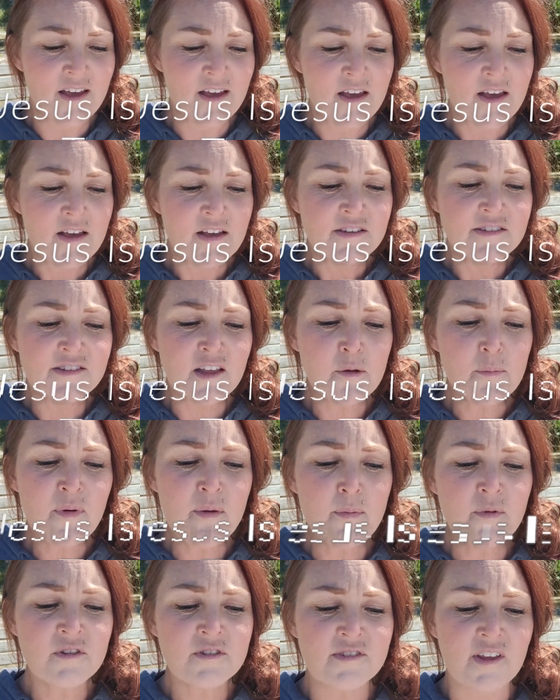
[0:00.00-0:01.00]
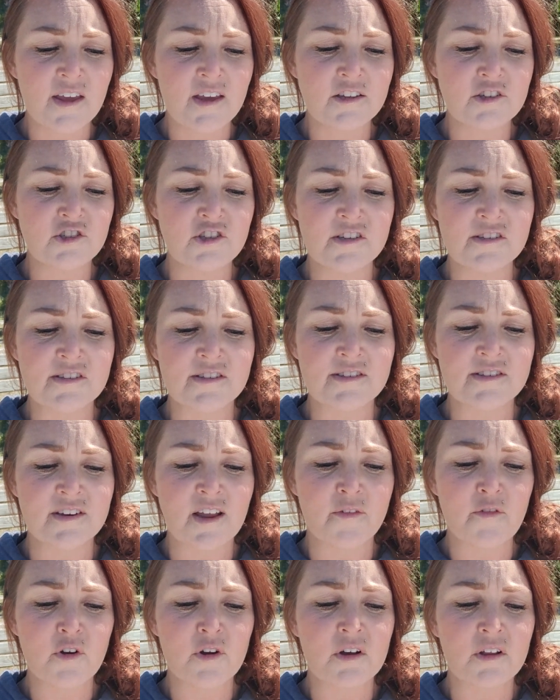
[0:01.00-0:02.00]
Some people say Jesus
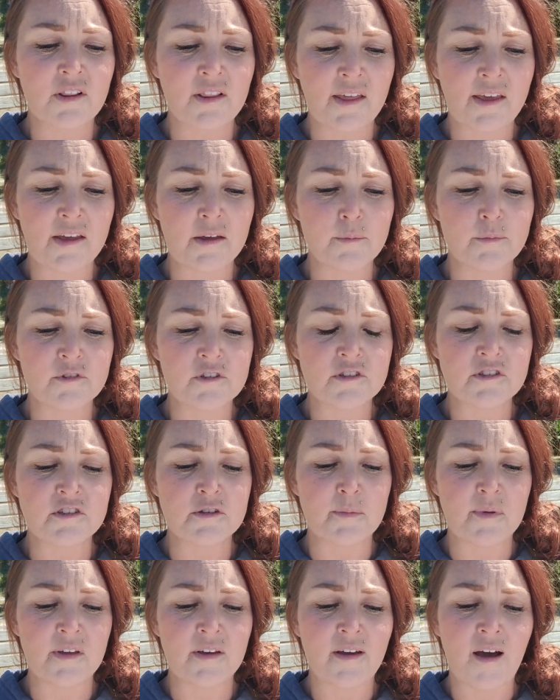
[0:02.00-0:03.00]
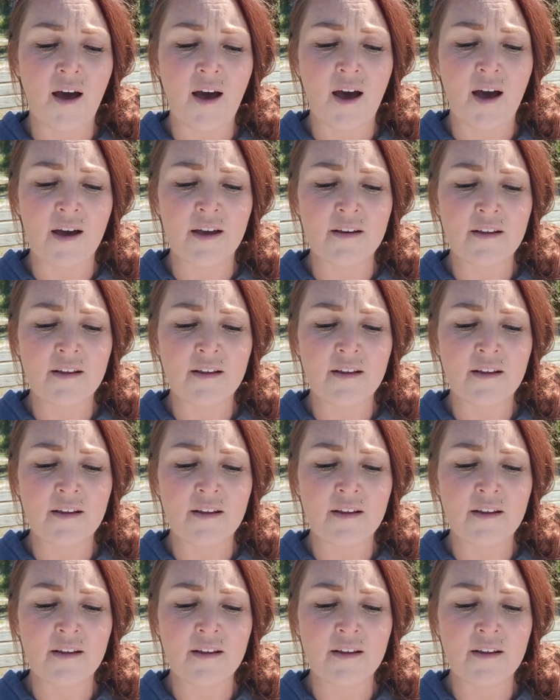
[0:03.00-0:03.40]
never claimed to be God,